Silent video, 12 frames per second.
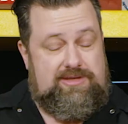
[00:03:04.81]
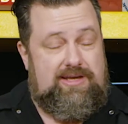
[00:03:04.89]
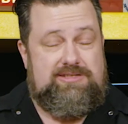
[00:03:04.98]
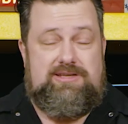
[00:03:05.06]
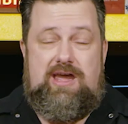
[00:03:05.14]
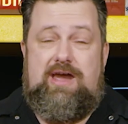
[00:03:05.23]

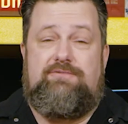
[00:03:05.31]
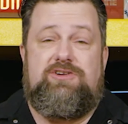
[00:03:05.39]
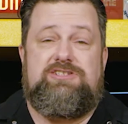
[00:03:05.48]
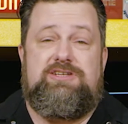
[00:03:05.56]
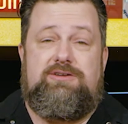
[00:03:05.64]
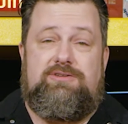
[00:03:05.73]
this,
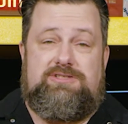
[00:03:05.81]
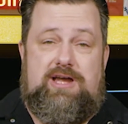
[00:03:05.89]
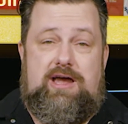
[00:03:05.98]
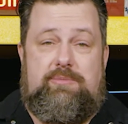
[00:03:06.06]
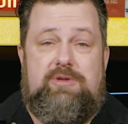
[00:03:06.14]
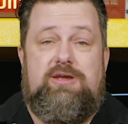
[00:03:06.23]
every single
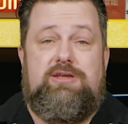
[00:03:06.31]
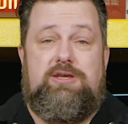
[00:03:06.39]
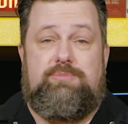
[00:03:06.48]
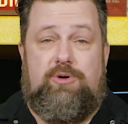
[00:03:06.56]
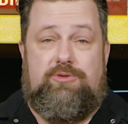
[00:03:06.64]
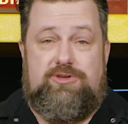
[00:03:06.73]
time
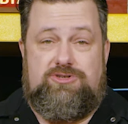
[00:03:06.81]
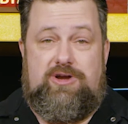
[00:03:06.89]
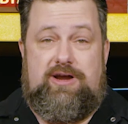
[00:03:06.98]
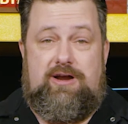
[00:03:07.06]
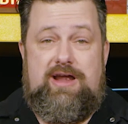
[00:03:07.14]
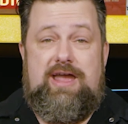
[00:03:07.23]
you pull the
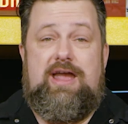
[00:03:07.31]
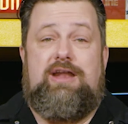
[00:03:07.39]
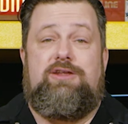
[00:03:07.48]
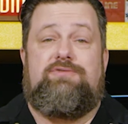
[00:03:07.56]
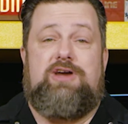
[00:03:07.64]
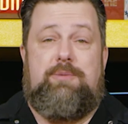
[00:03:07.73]
trigger
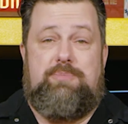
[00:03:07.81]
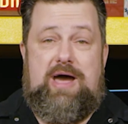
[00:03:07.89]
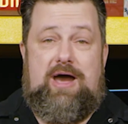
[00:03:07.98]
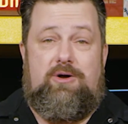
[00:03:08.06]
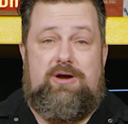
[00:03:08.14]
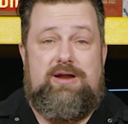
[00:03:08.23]
and you've got
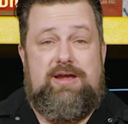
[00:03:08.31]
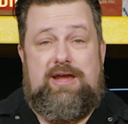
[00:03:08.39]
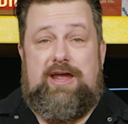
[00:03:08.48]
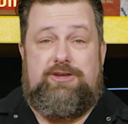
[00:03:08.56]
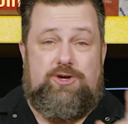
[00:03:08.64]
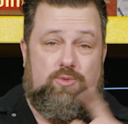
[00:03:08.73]
power
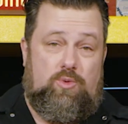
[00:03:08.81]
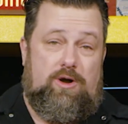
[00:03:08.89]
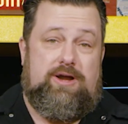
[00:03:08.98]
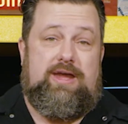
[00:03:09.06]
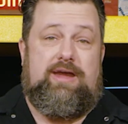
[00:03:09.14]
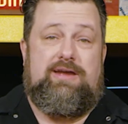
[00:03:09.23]
and you're
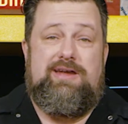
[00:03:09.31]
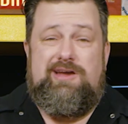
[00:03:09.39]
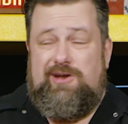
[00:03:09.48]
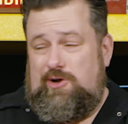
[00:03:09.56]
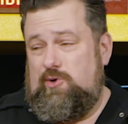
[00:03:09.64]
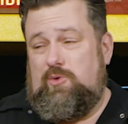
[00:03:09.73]
working.
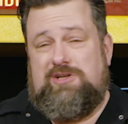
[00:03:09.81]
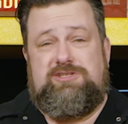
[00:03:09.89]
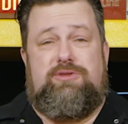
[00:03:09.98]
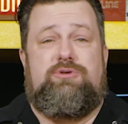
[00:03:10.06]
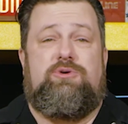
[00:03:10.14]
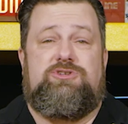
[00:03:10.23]
Who wants
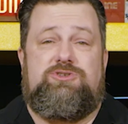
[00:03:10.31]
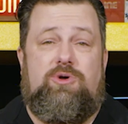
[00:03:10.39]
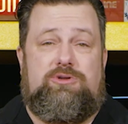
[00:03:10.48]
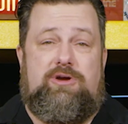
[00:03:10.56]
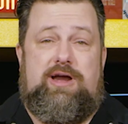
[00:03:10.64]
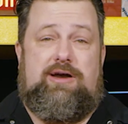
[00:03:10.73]
to throw a
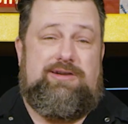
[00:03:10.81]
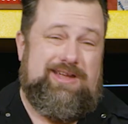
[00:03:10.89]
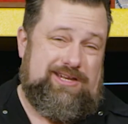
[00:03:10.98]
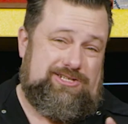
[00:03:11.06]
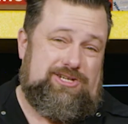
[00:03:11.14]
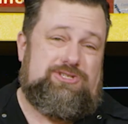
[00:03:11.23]
shoulder out
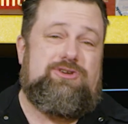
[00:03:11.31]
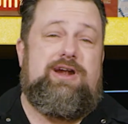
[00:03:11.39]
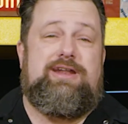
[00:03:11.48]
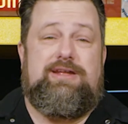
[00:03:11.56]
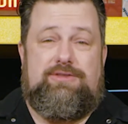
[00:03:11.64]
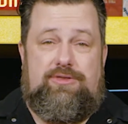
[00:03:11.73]
just
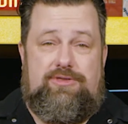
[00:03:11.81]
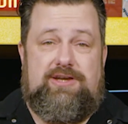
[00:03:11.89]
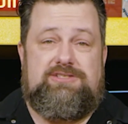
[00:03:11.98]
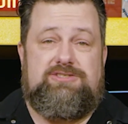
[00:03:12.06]
trying to get the thing